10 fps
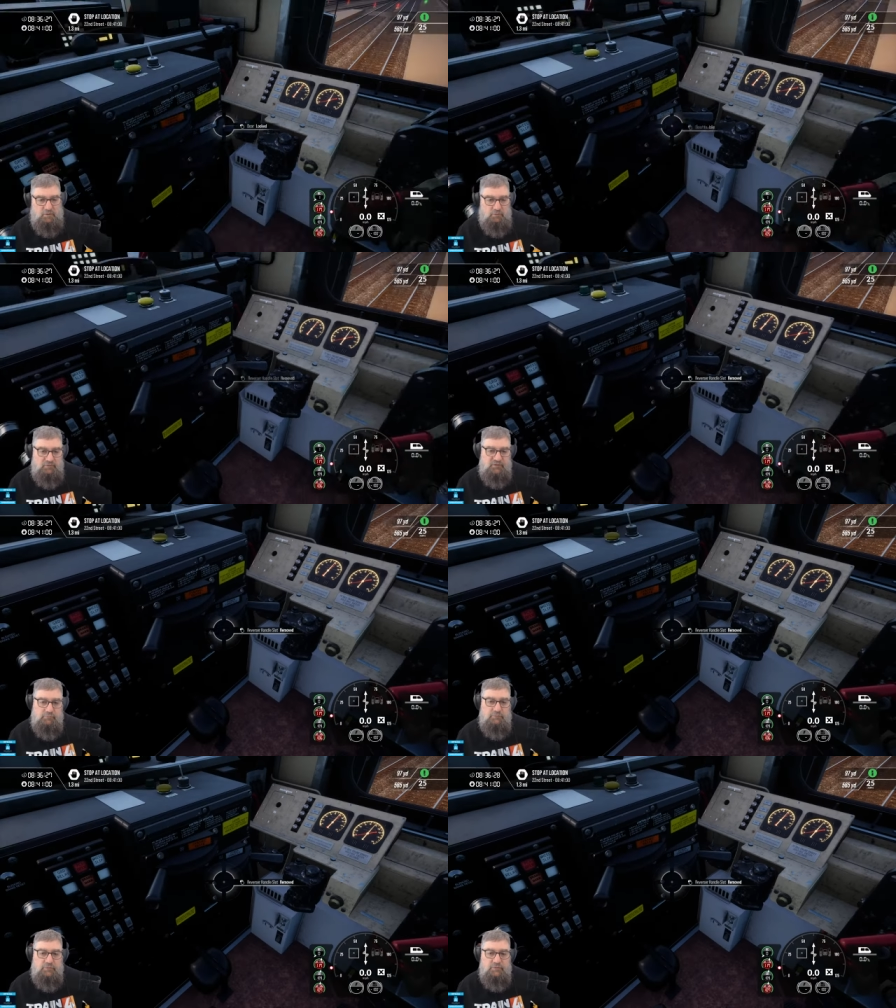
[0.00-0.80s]
Oh, because
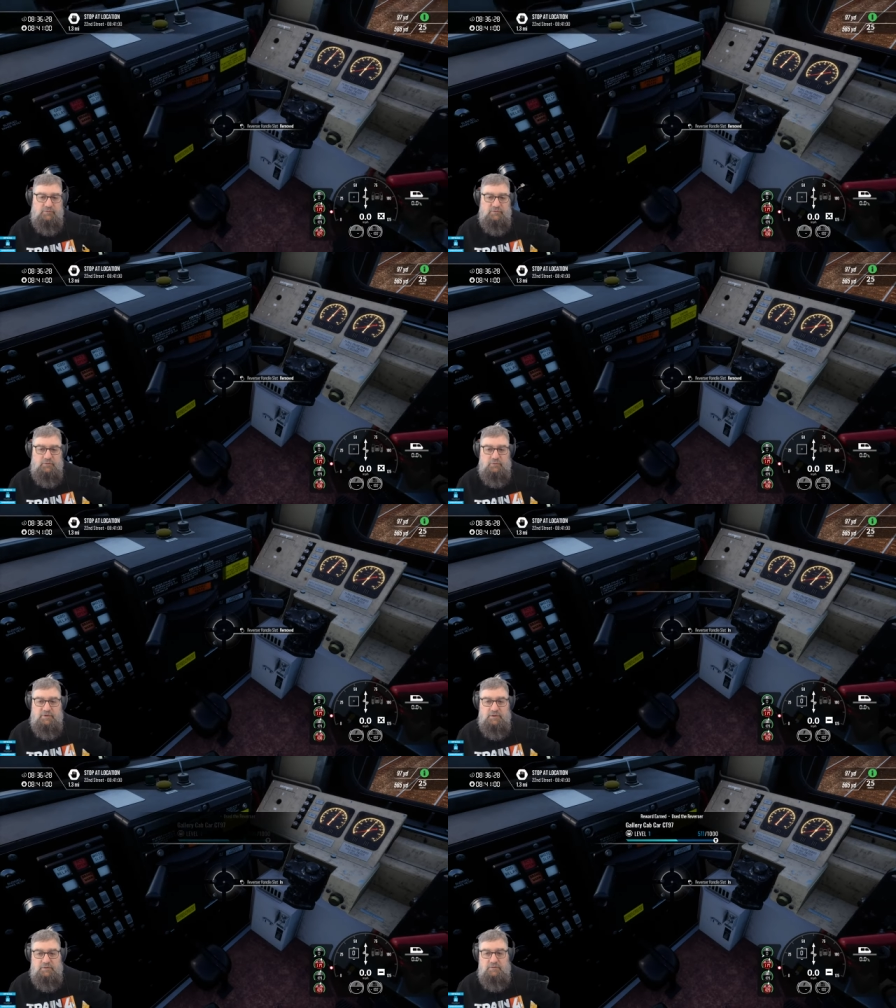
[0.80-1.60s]
the reverser's not
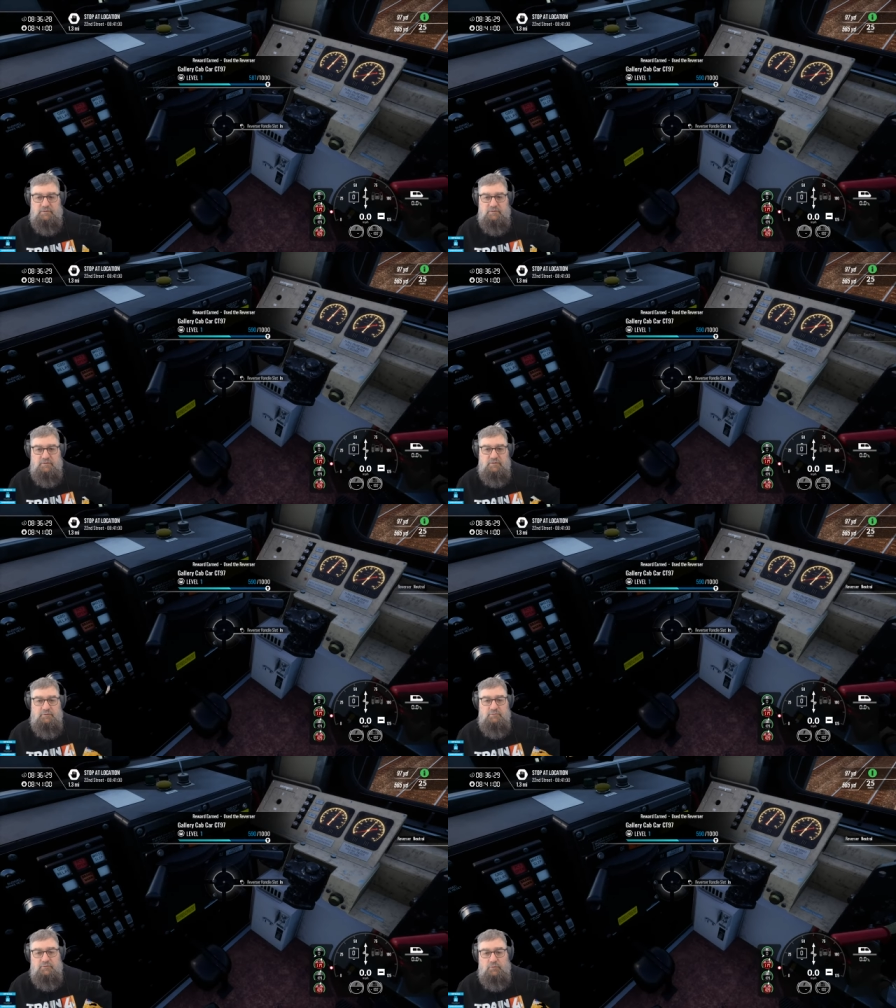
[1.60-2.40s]
in.
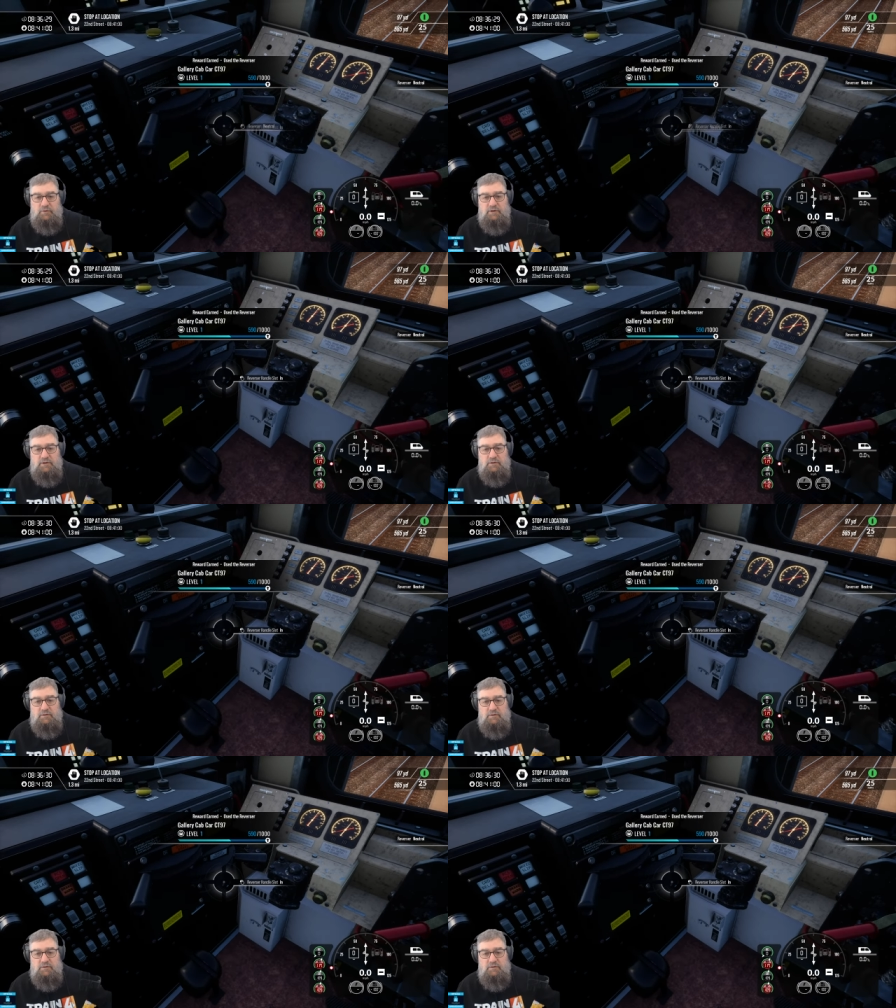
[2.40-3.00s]
You donkey.